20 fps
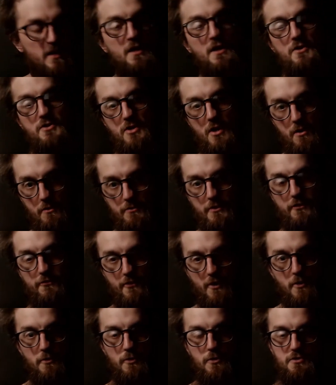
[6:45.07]
So the
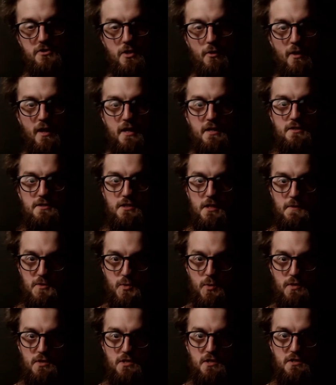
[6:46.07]
phone also has dip
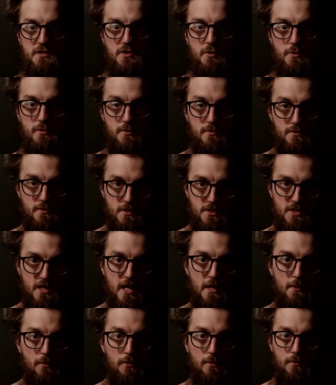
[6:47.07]
switches to
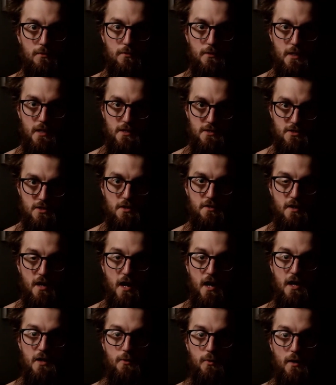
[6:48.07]
disable certain
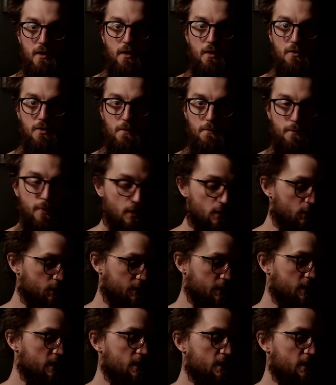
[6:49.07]
hardware on the board,